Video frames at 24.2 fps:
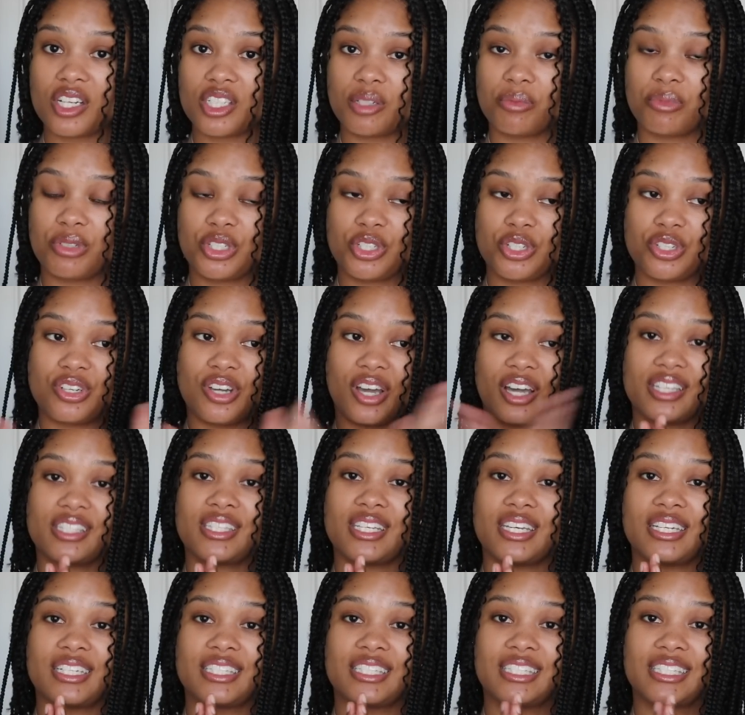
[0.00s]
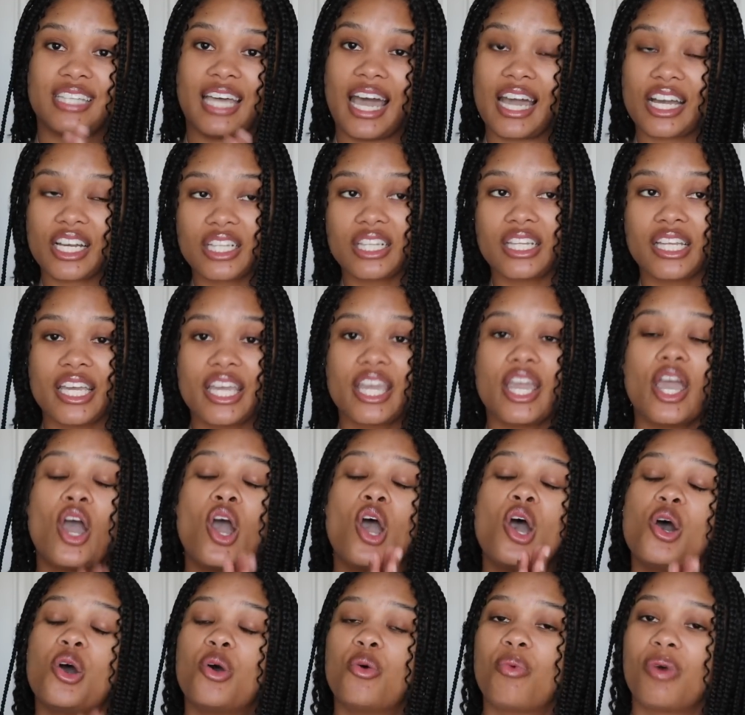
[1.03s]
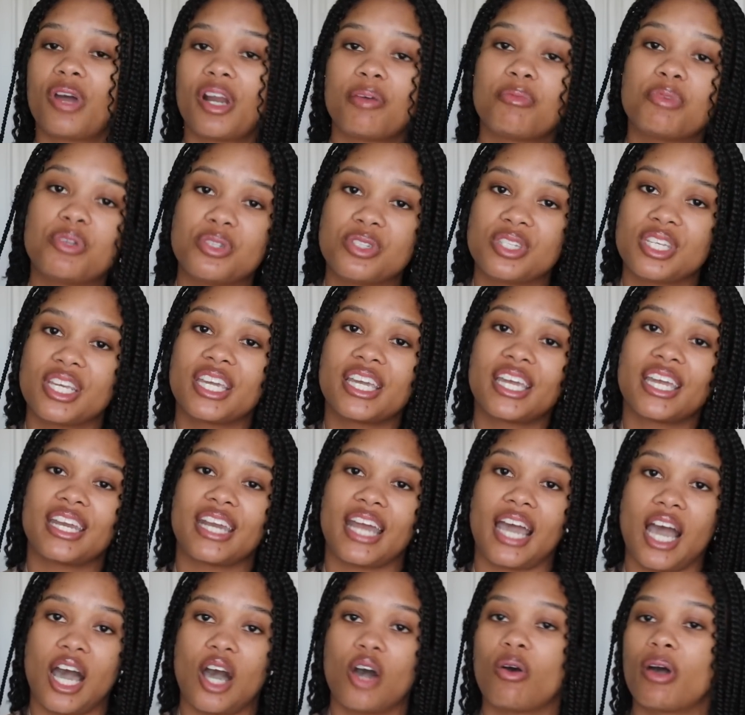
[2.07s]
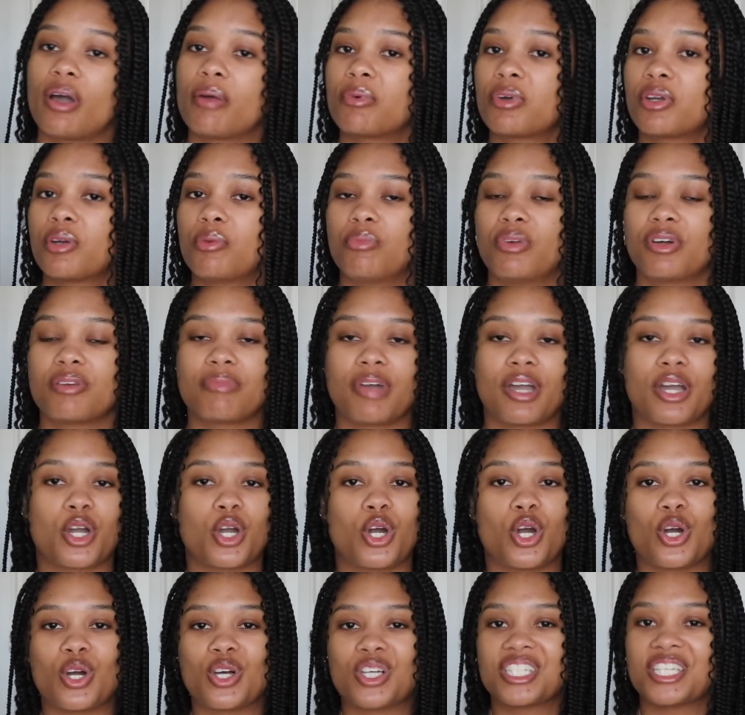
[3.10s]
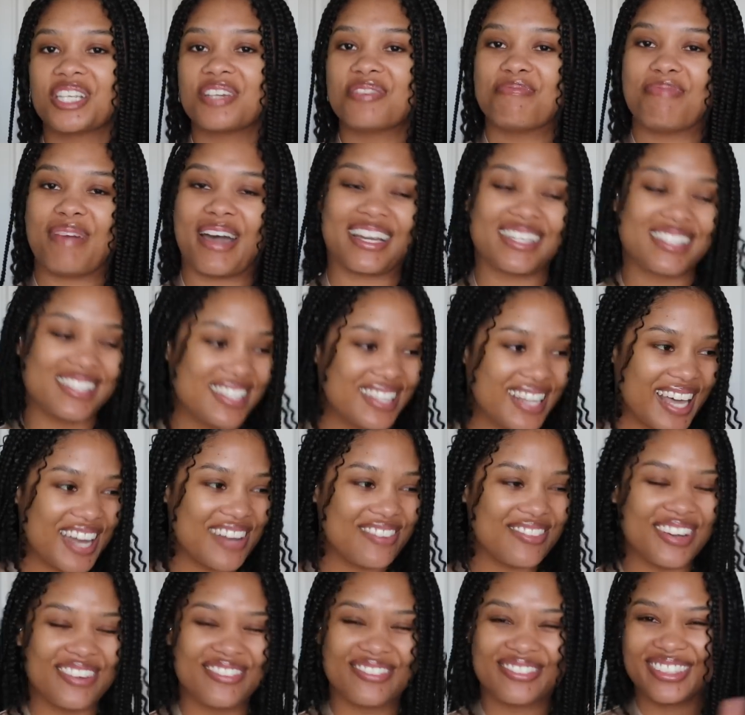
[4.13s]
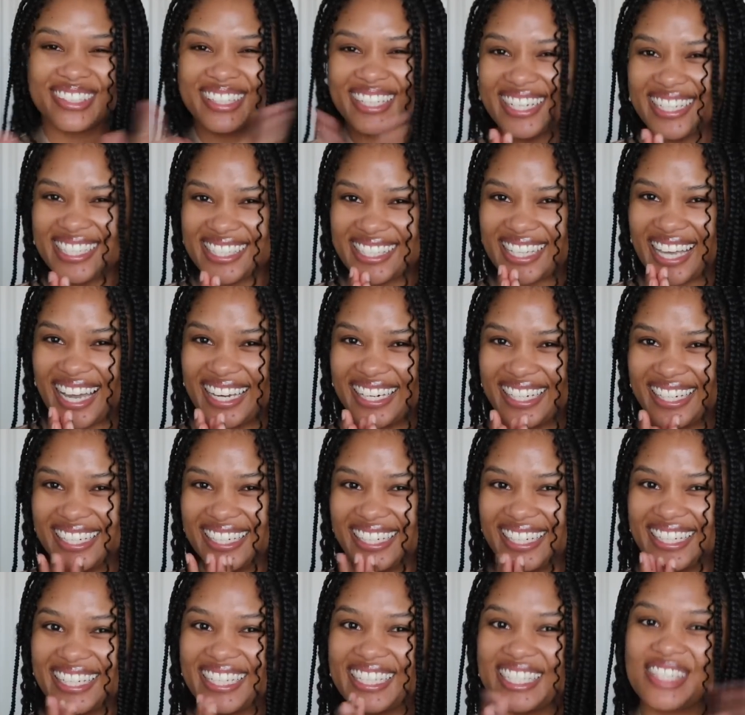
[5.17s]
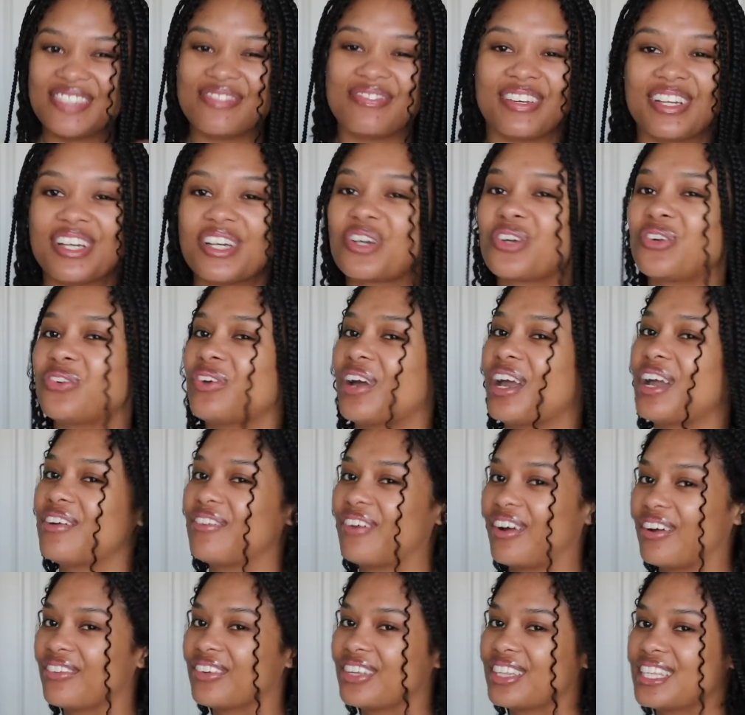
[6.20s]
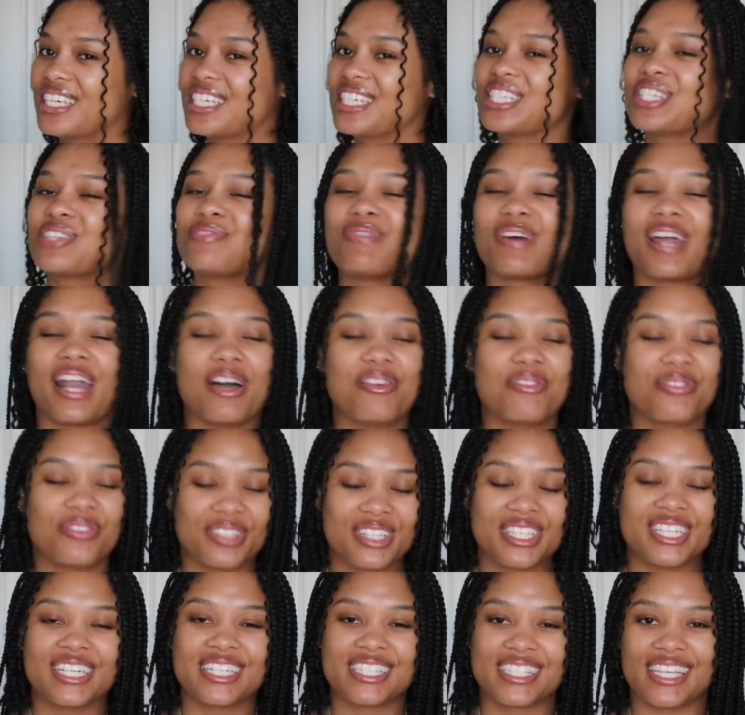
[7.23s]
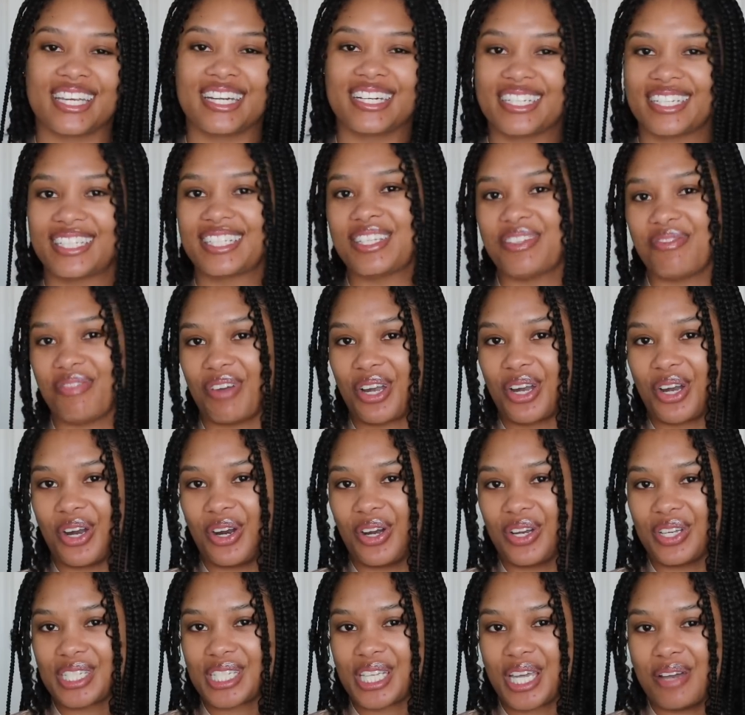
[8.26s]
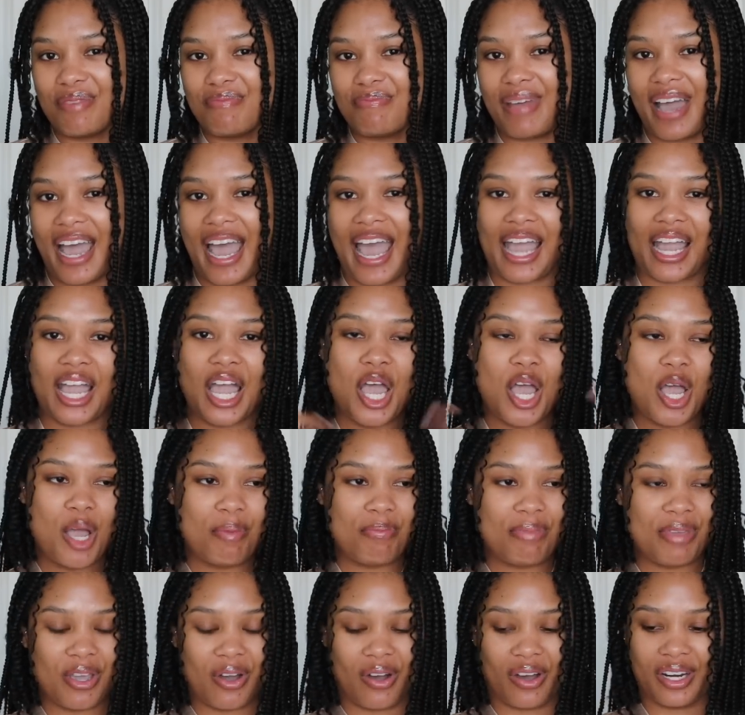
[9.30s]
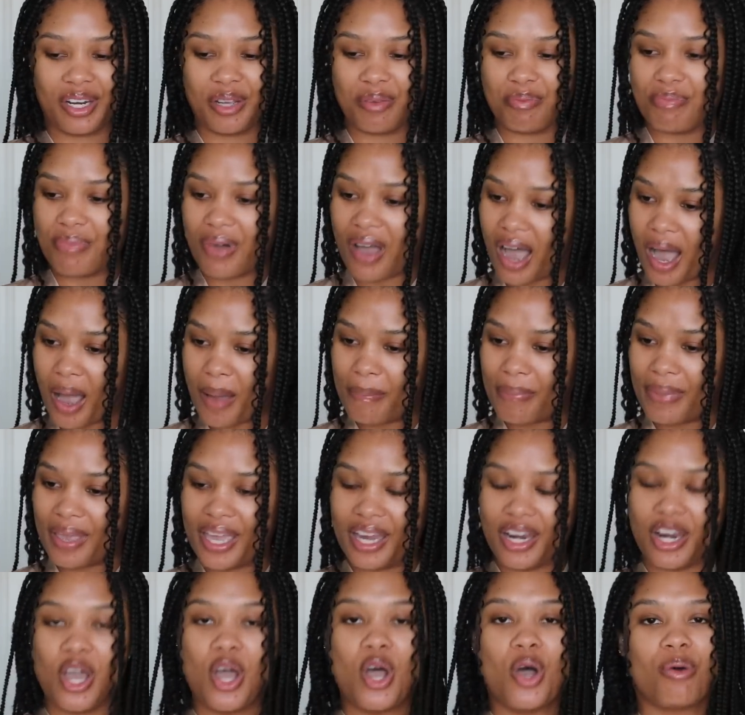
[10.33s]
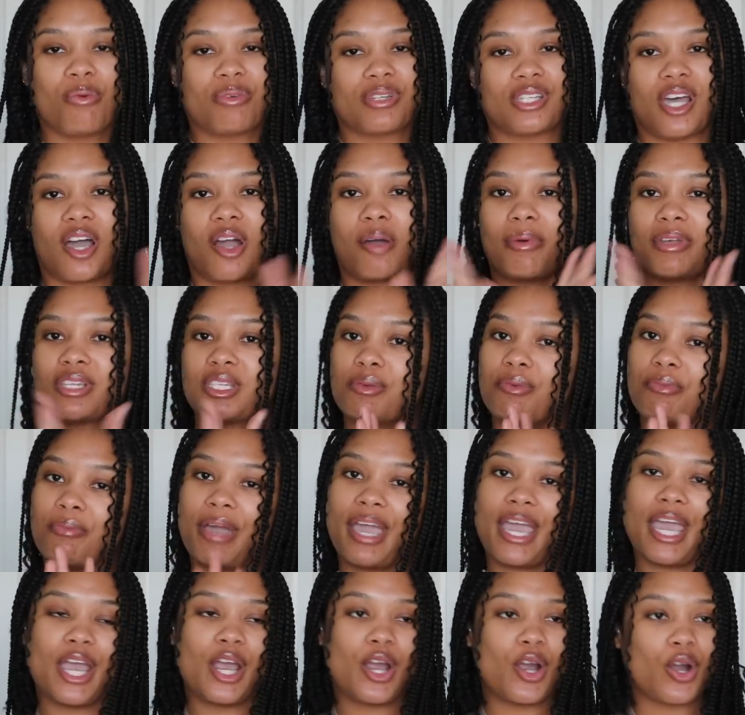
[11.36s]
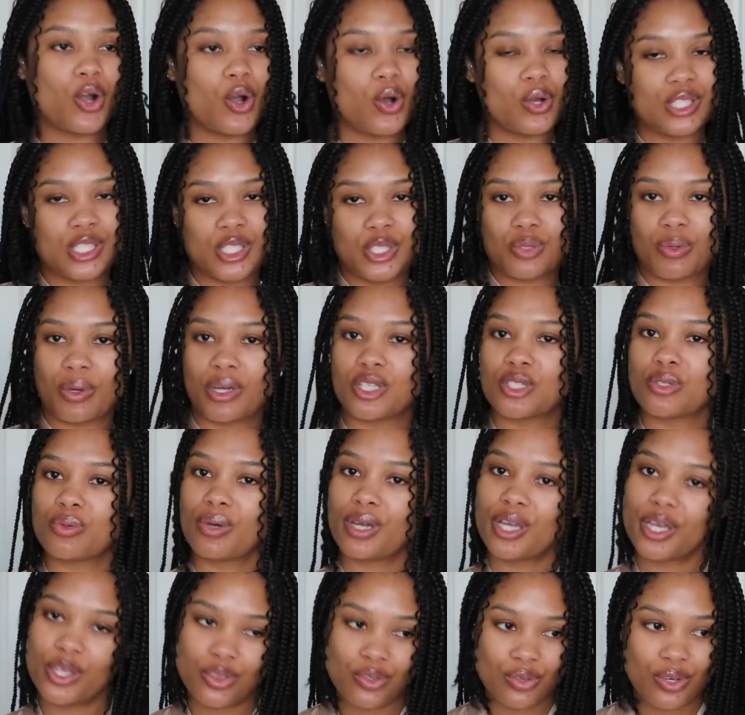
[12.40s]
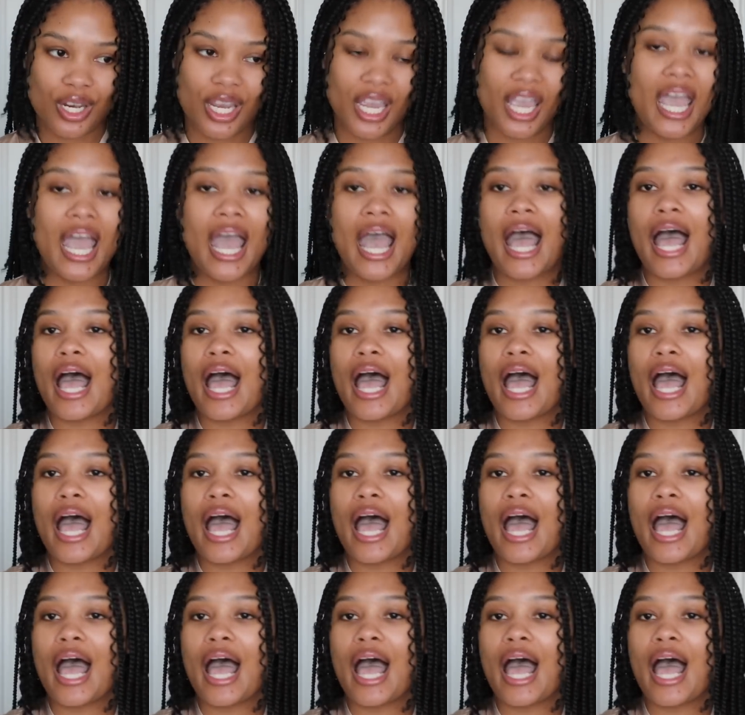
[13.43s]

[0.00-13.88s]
I'm gonna show you guys exactly what I'm using and how I'm gonna bring my curls back to life. I'm really excited. It's been a great run with these, but I'm really excited to see my curls come back, be on and popping. We'll talk about some of my hair goals in 2023.